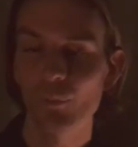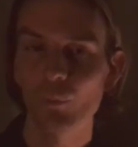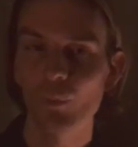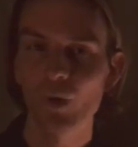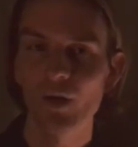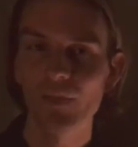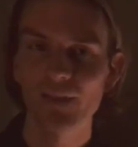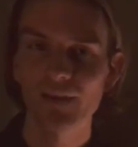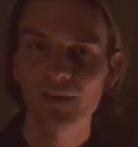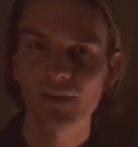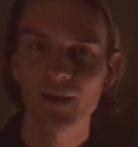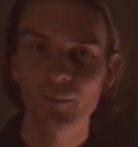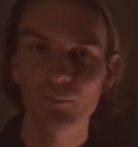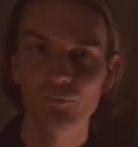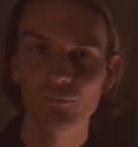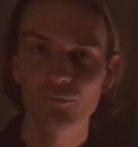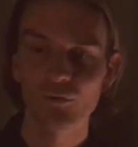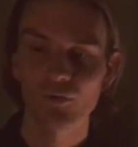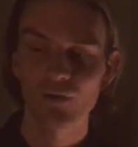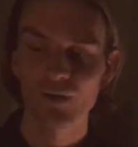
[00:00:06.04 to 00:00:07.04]
when they
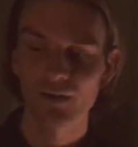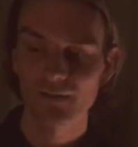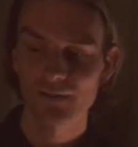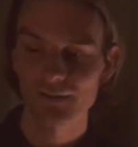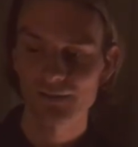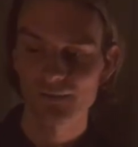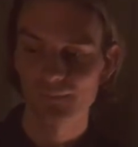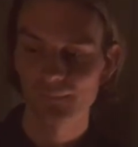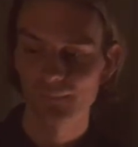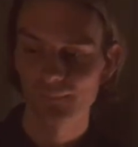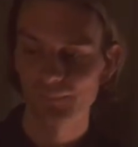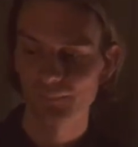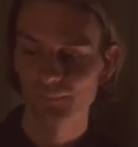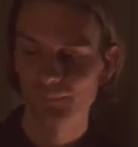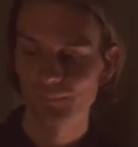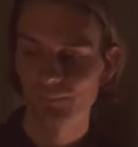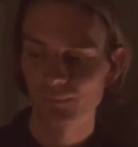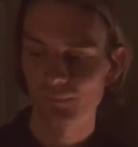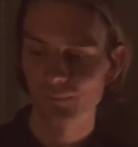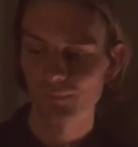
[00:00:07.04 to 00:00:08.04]
come for us.
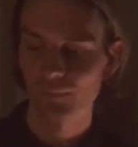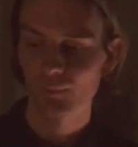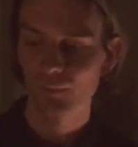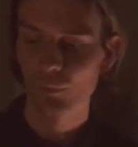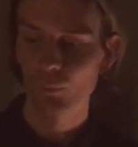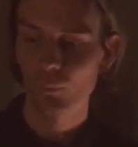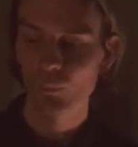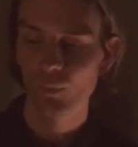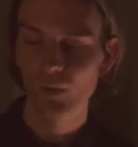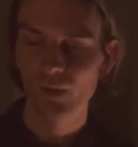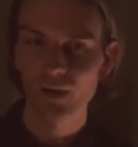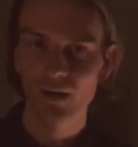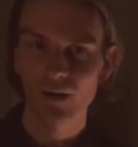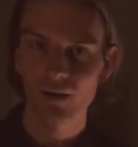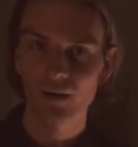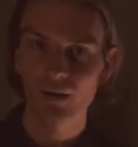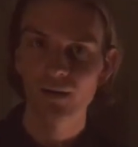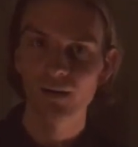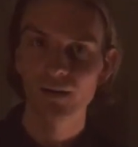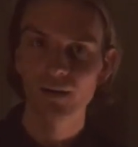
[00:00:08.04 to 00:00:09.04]
We
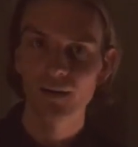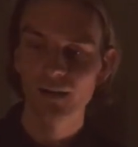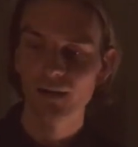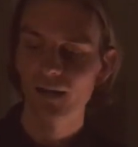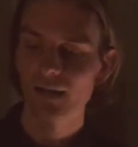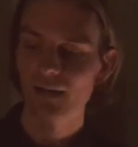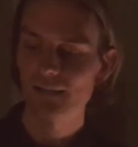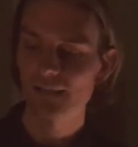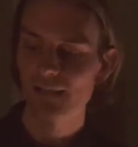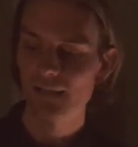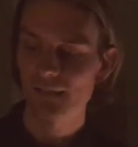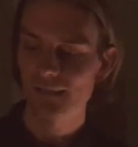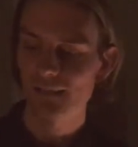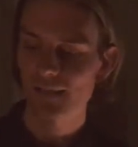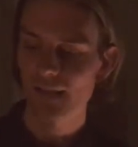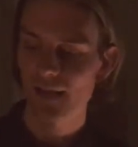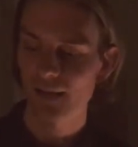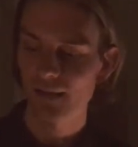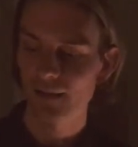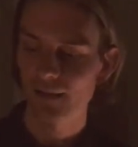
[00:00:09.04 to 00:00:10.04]
are, as they
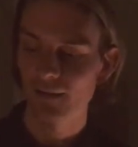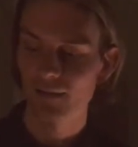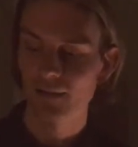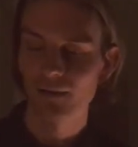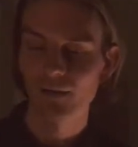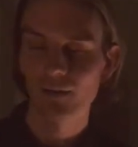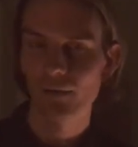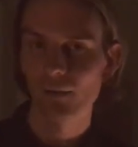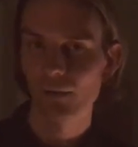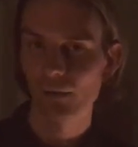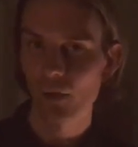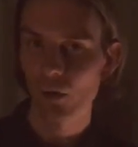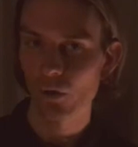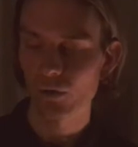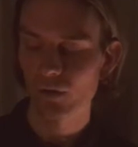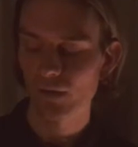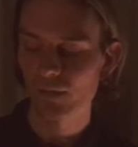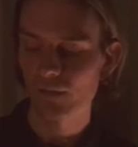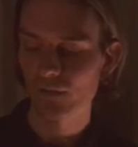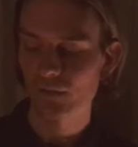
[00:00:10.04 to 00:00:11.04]
say,
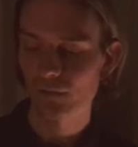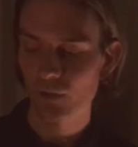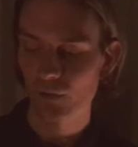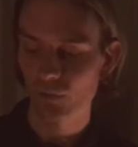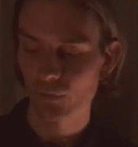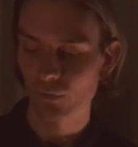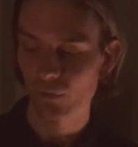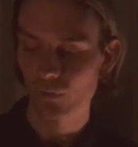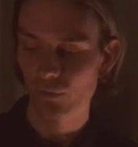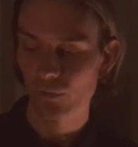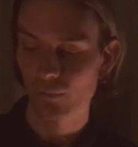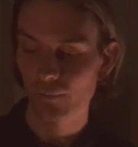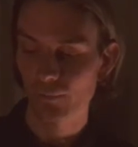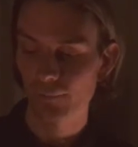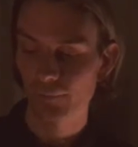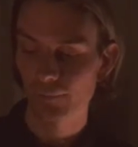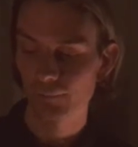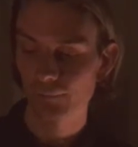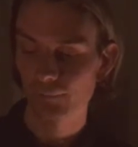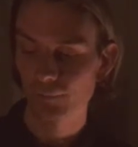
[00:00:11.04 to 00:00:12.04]
long in the tooth.
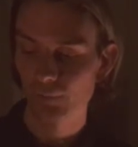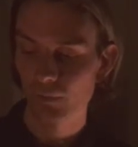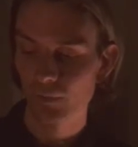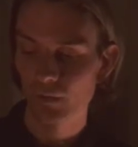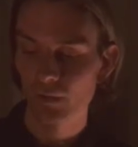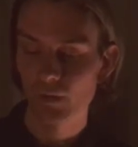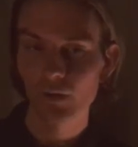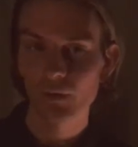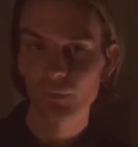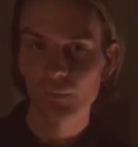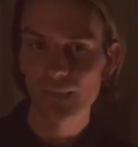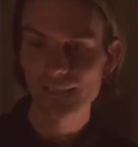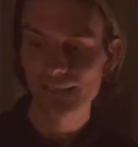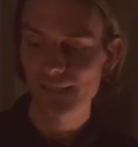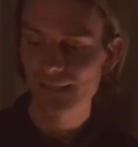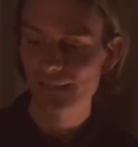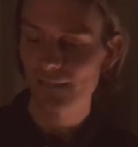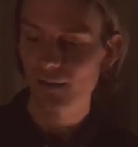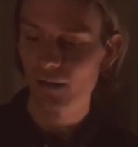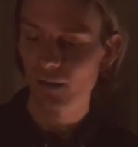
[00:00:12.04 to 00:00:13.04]
We
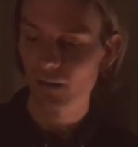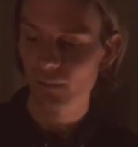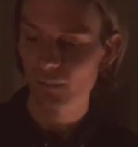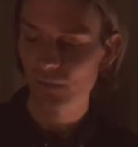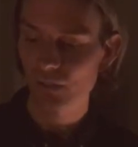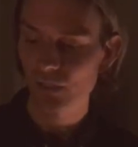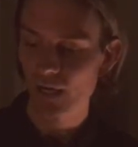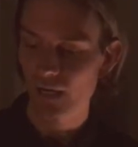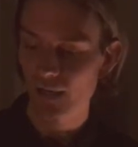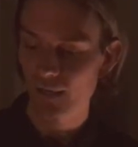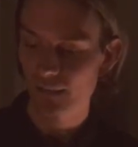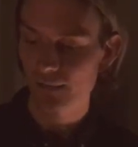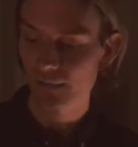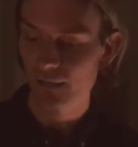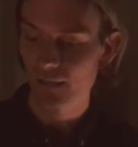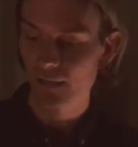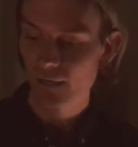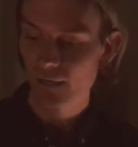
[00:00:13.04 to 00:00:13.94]
sit in armchairs